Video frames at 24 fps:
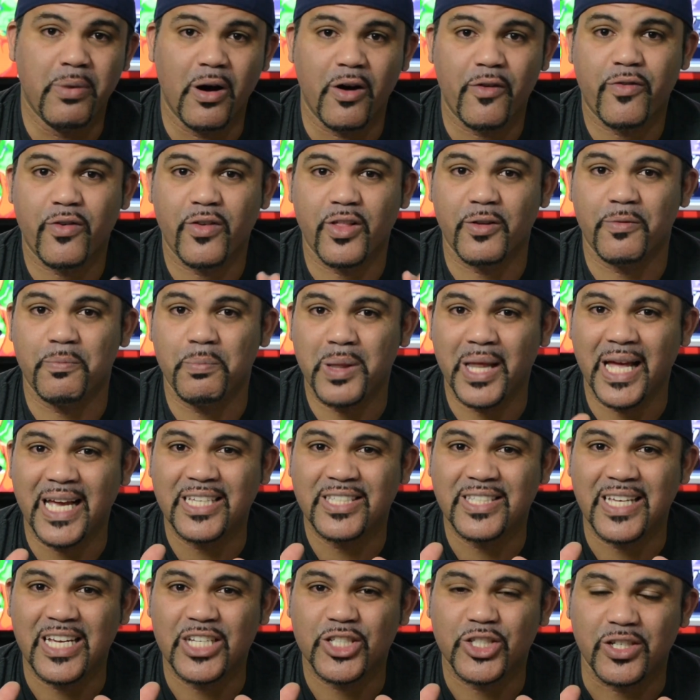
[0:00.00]
But for the
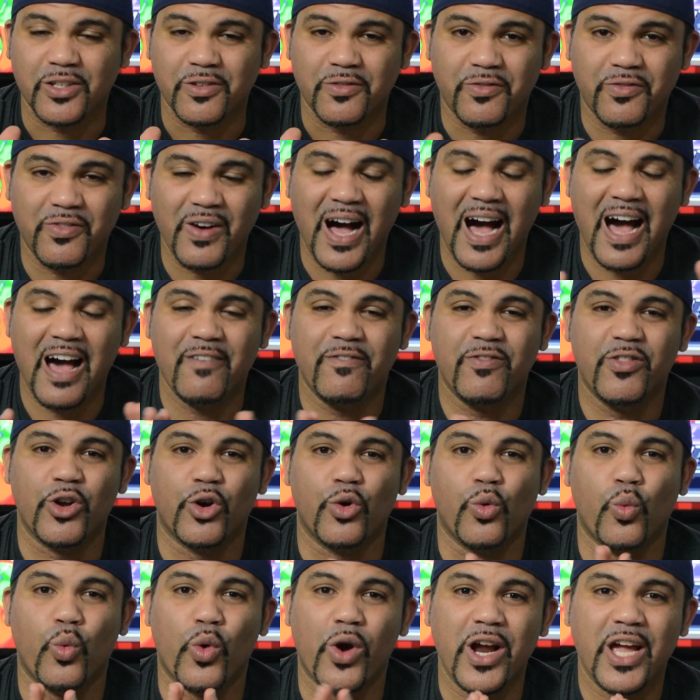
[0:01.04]
PlayStation 5,
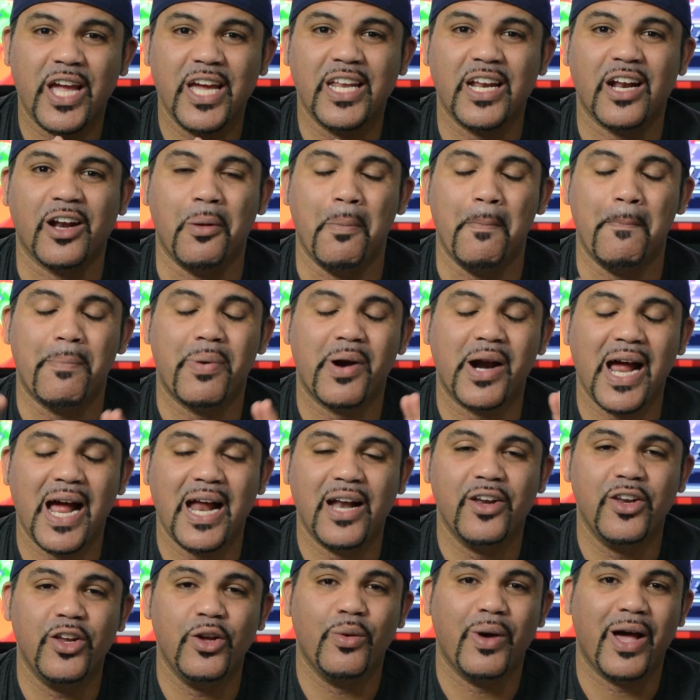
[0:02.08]
they're working on a
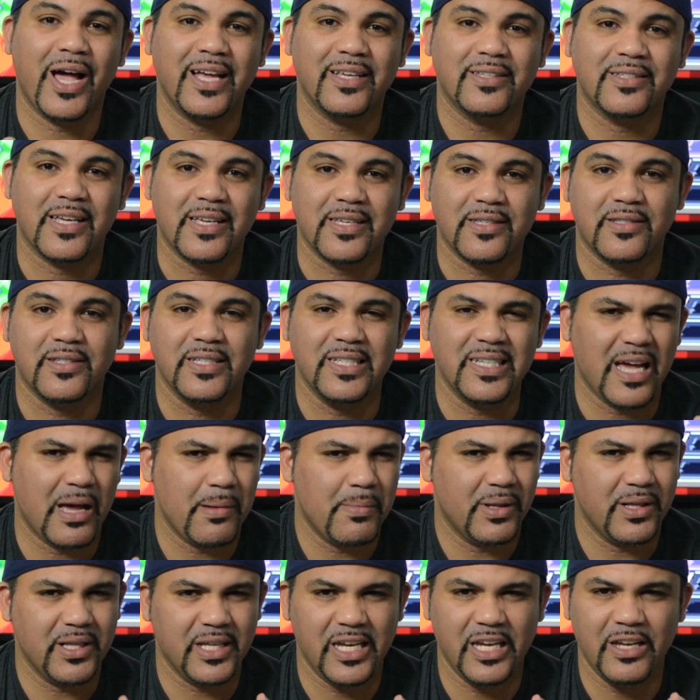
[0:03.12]
brand new SSD, I
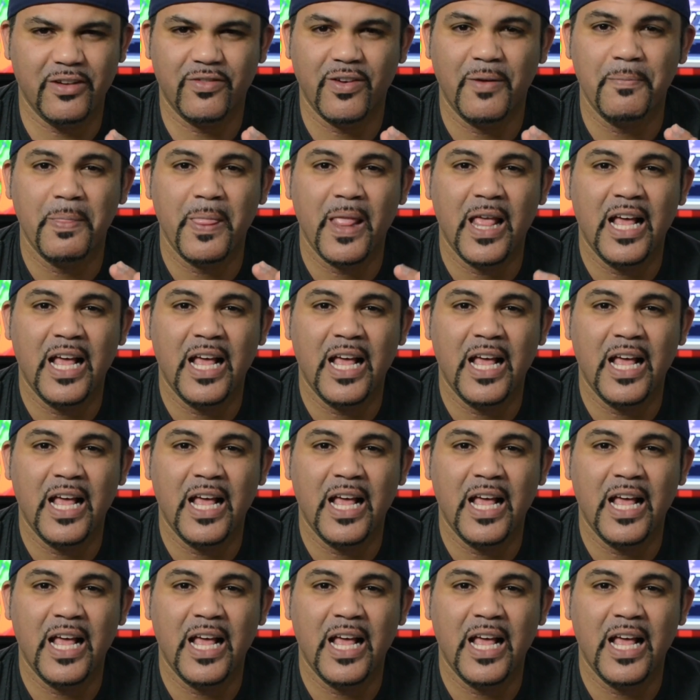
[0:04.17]
believe.